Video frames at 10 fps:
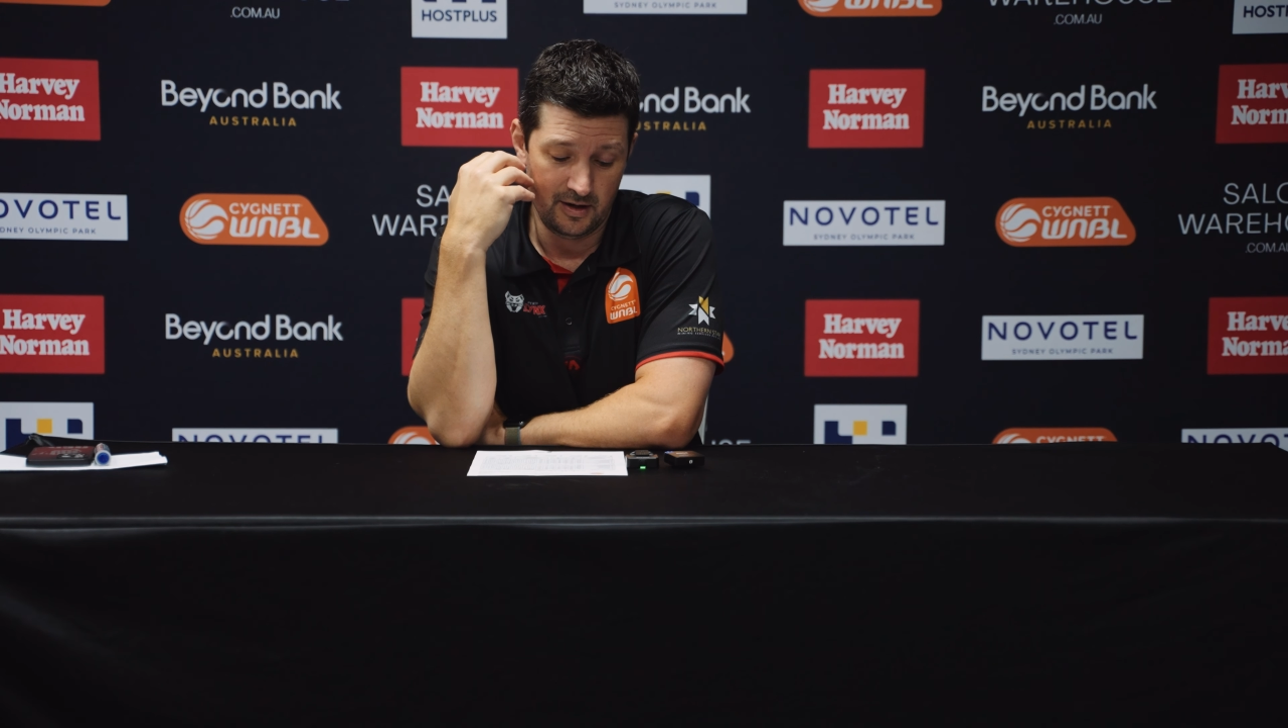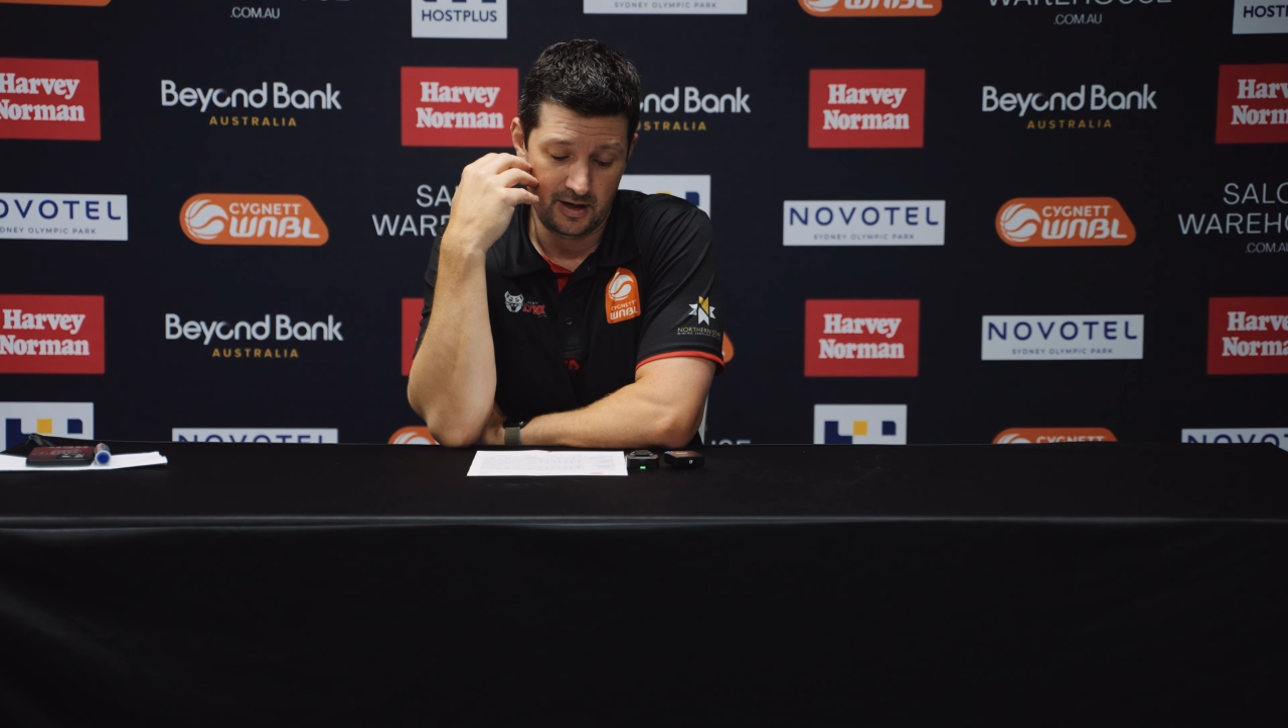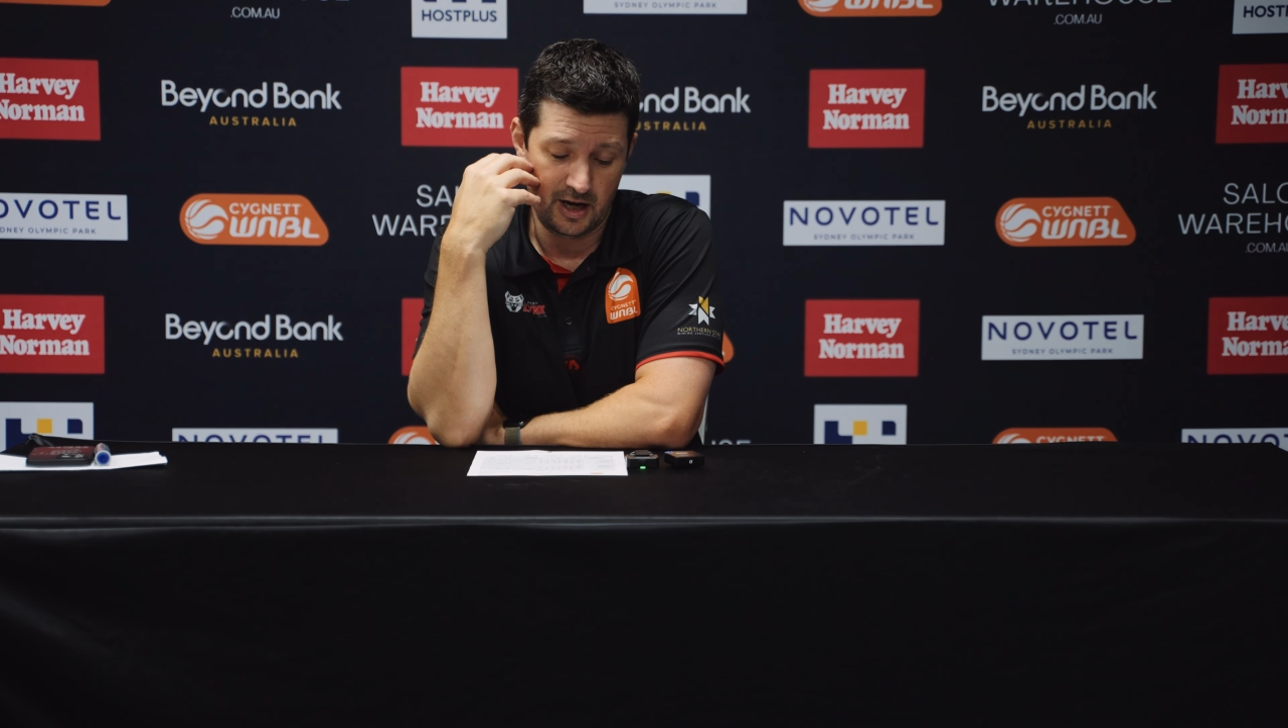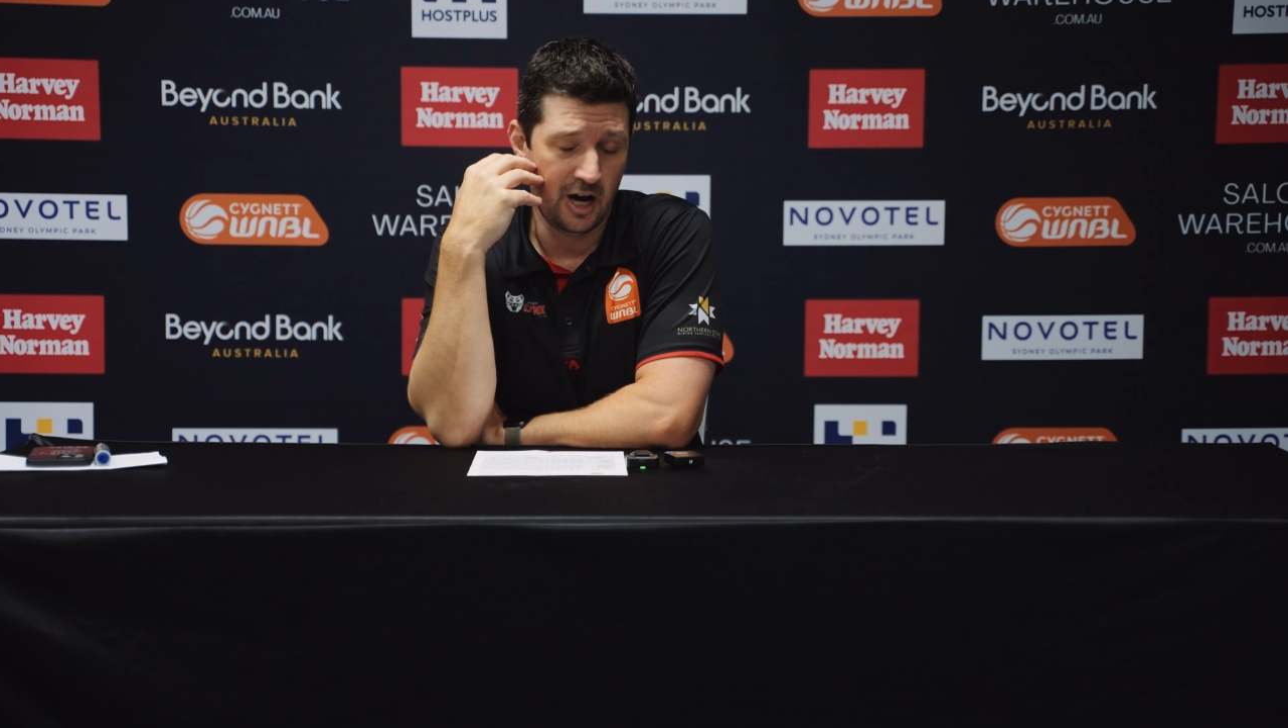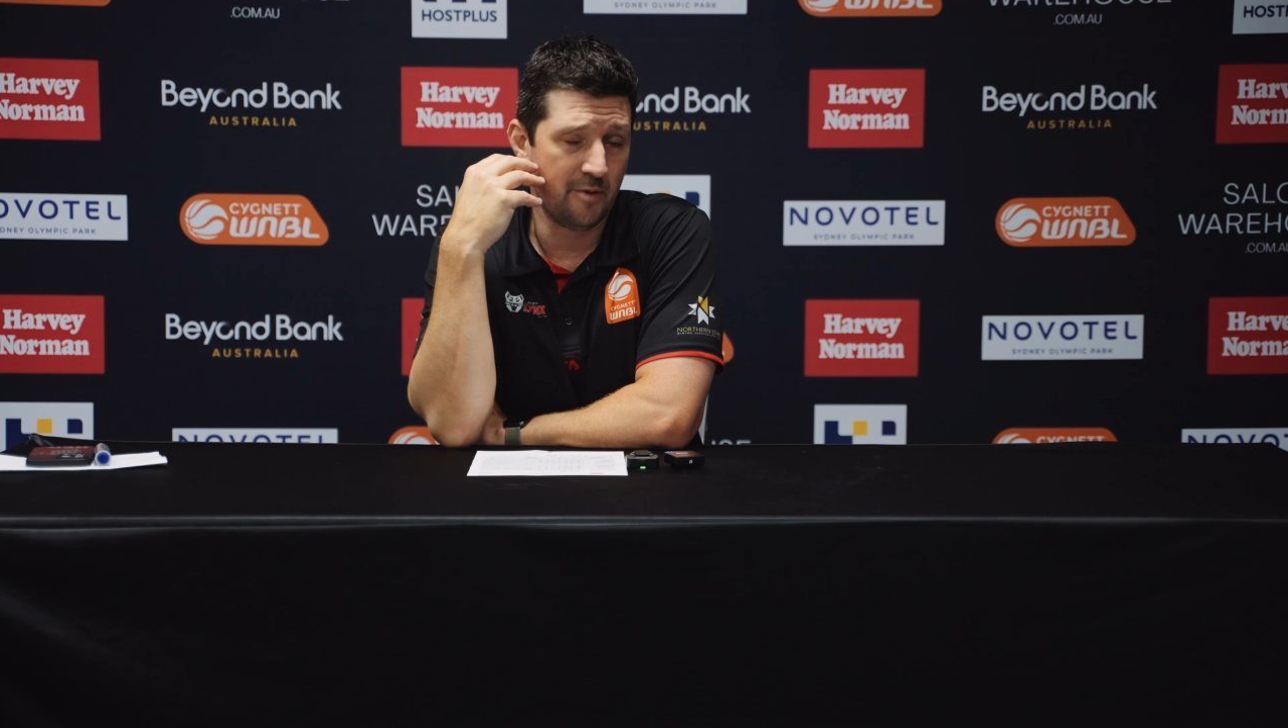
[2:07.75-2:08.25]

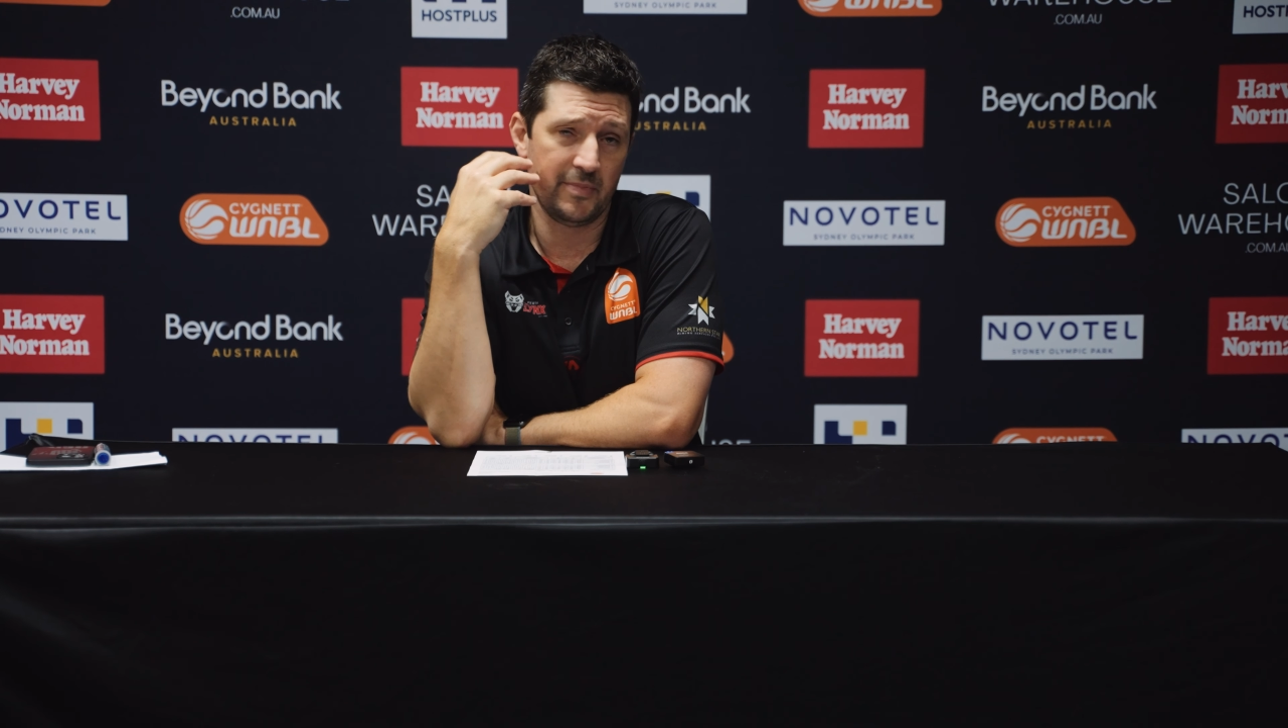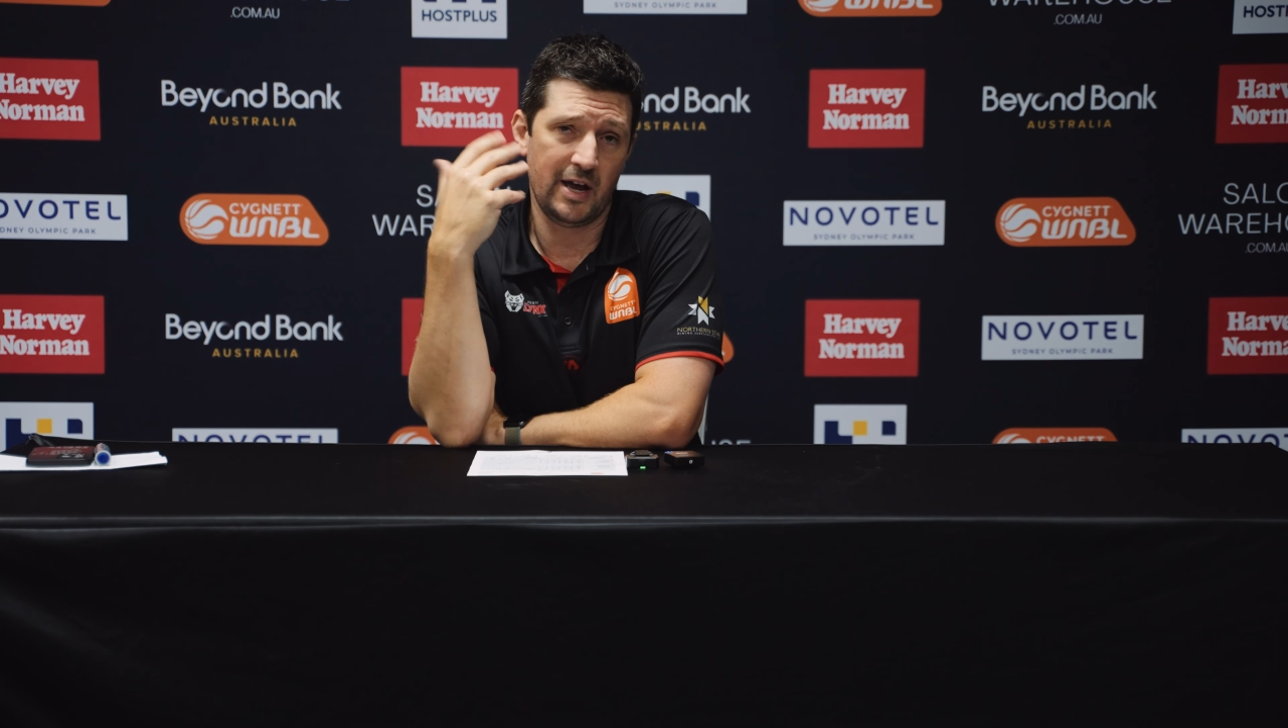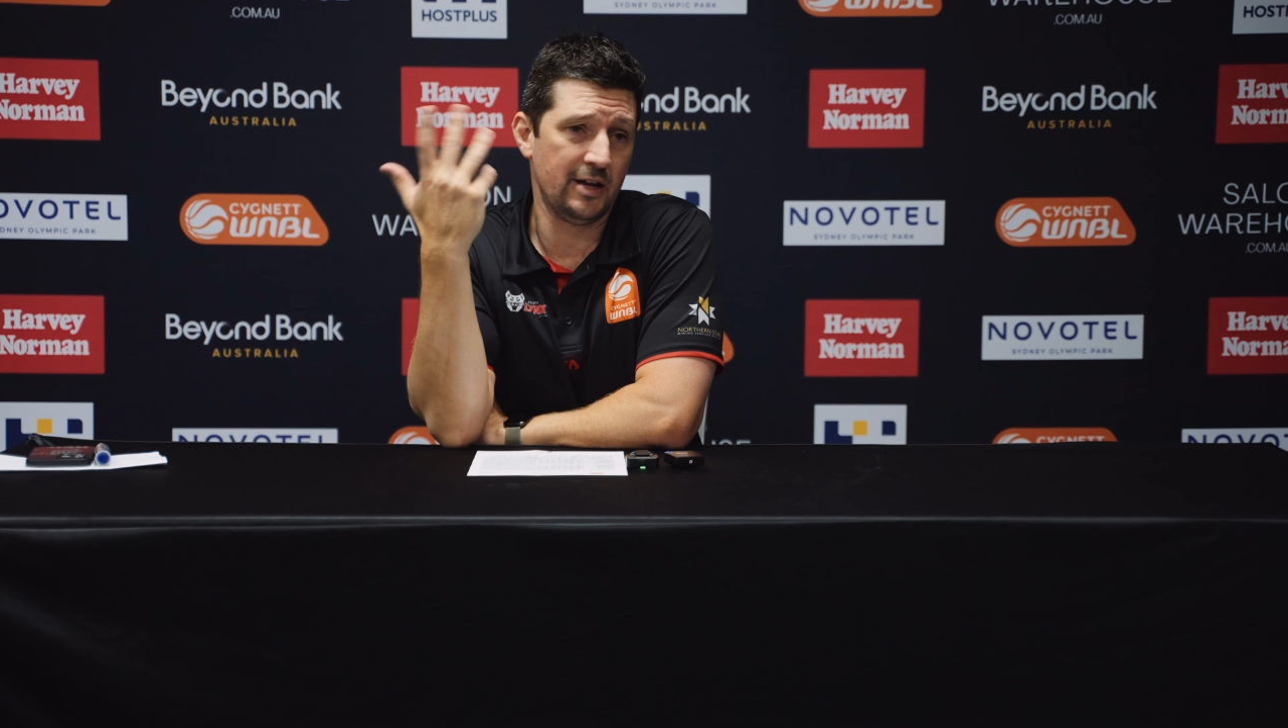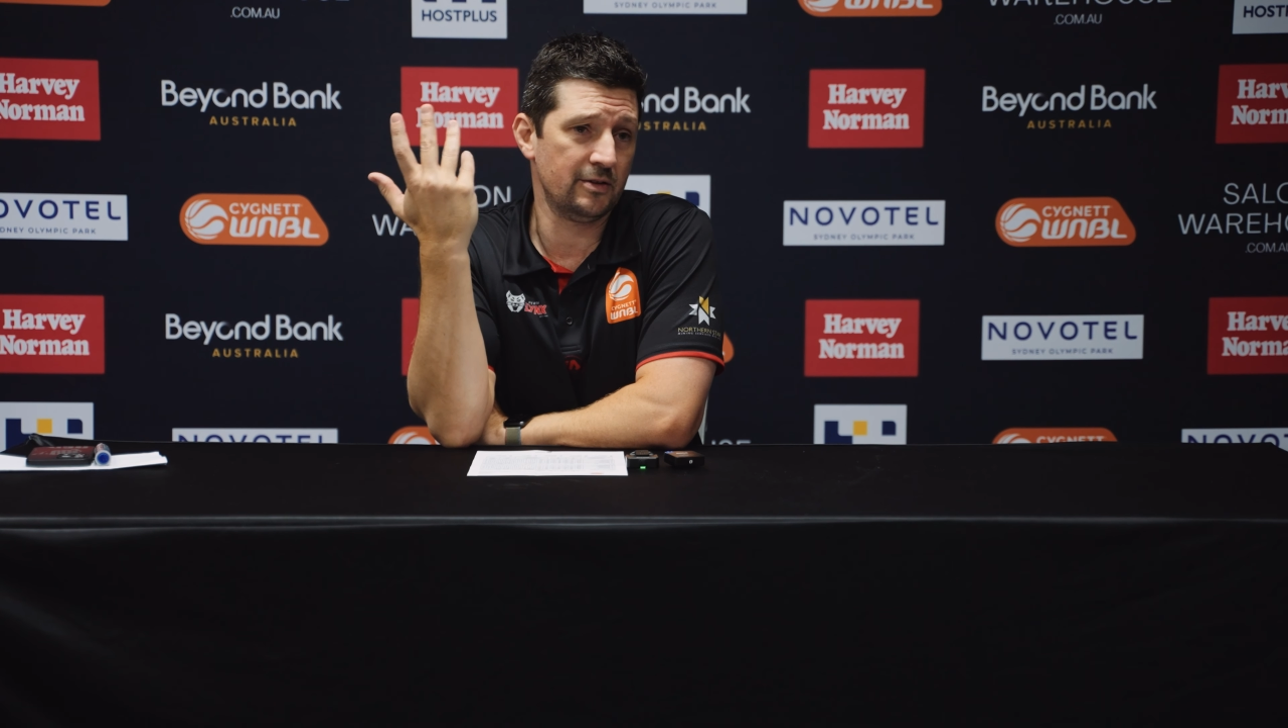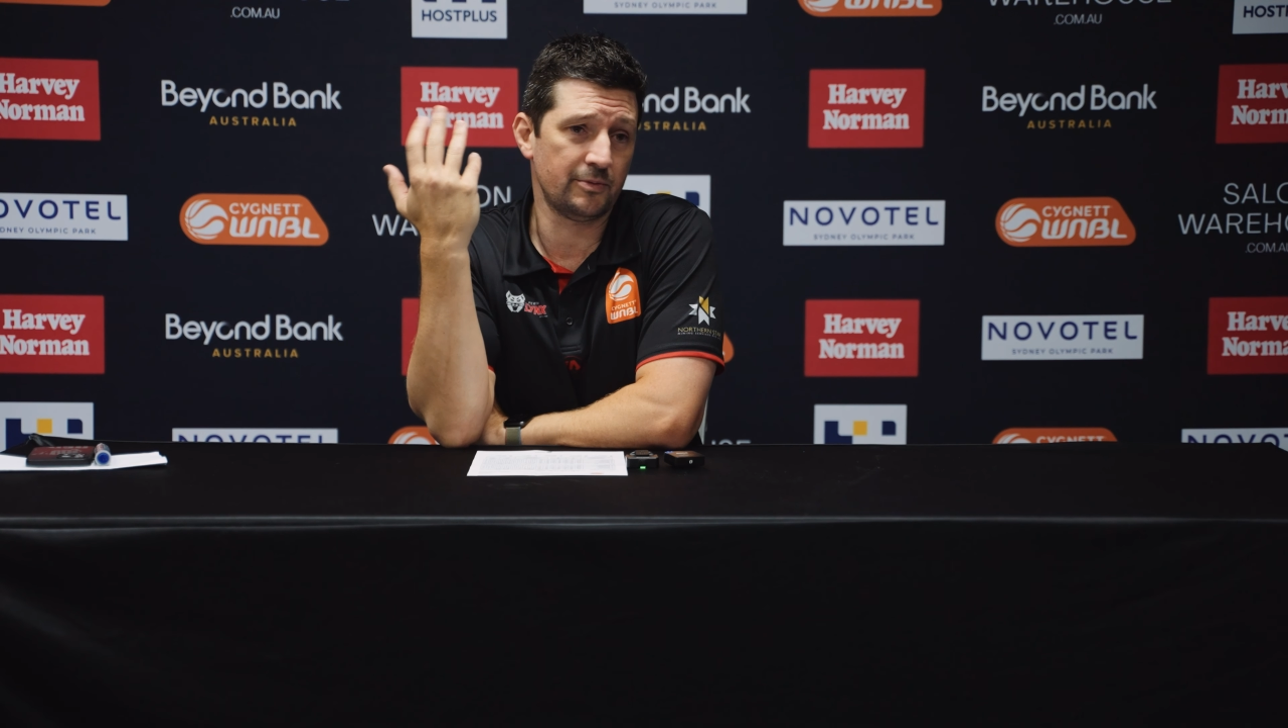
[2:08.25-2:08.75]

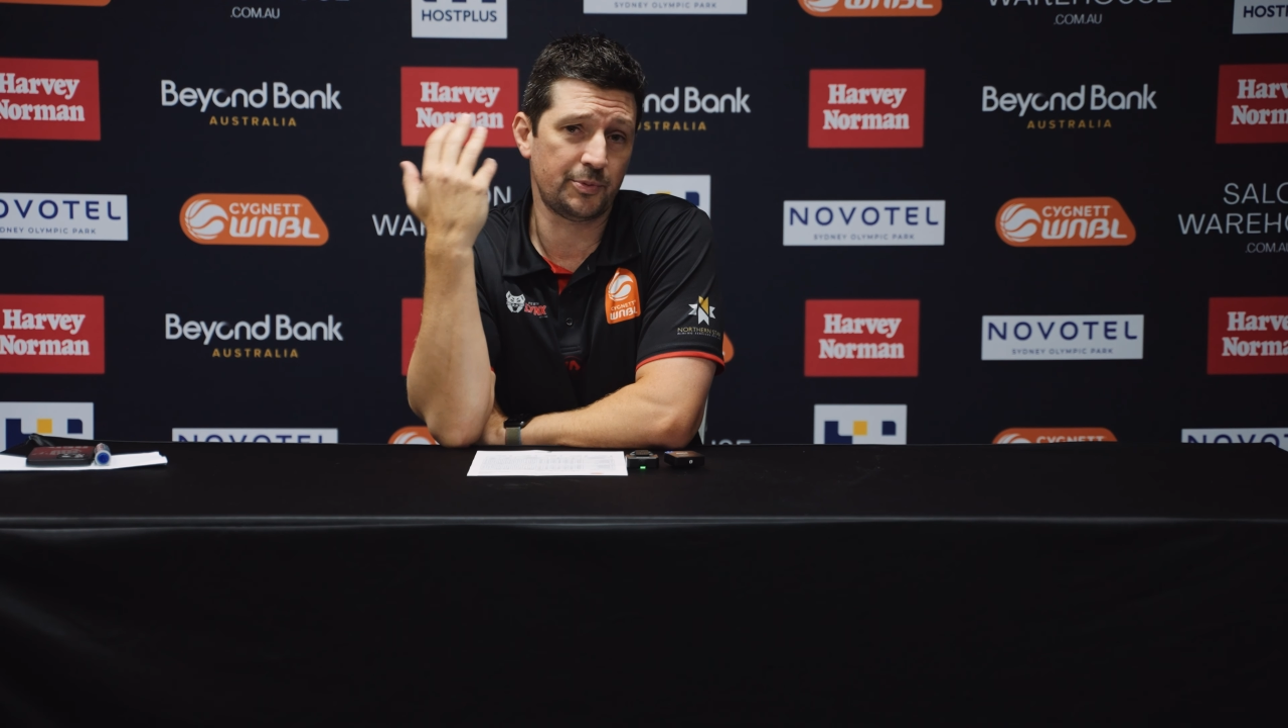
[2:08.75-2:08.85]
And